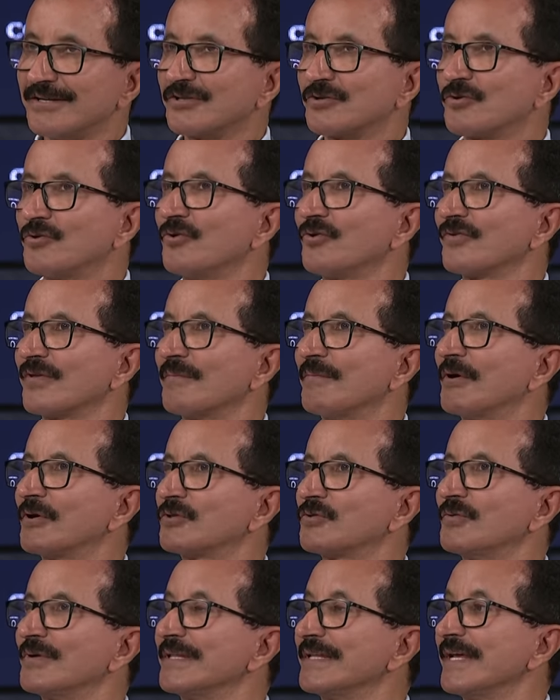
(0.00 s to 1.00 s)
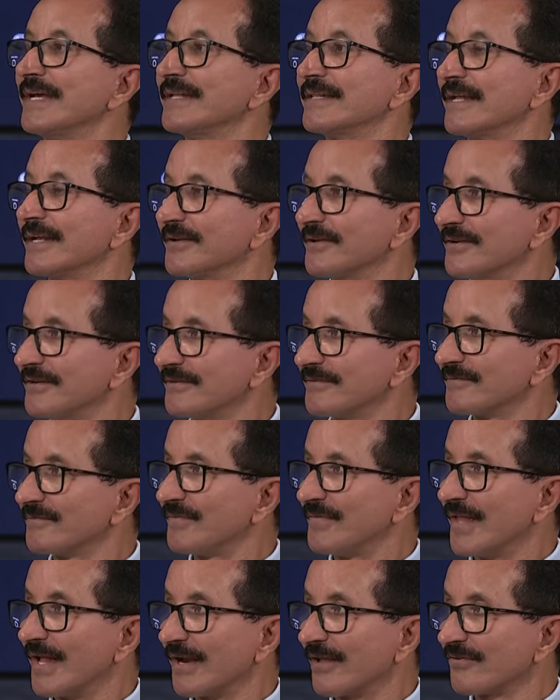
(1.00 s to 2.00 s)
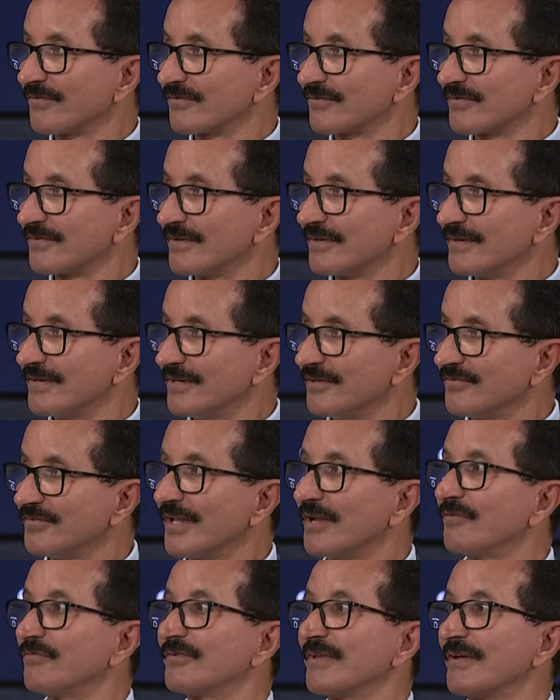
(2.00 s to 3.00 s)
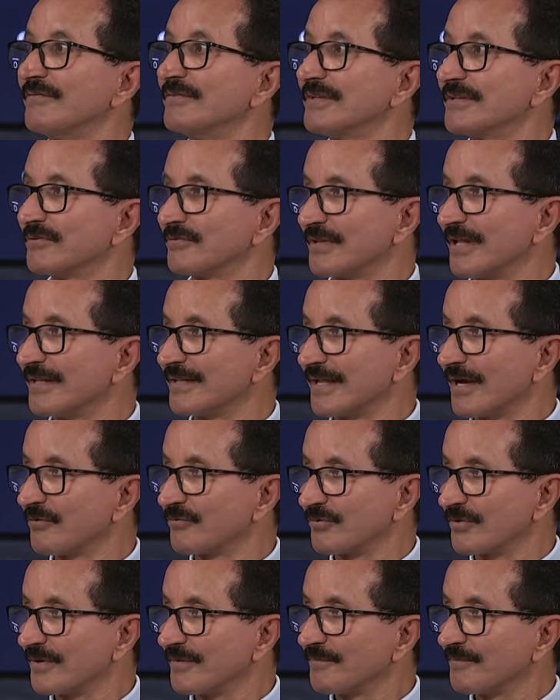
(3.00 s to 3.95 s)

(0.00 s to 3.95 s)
costs about $2,800 instead of $7,000 to $10,000.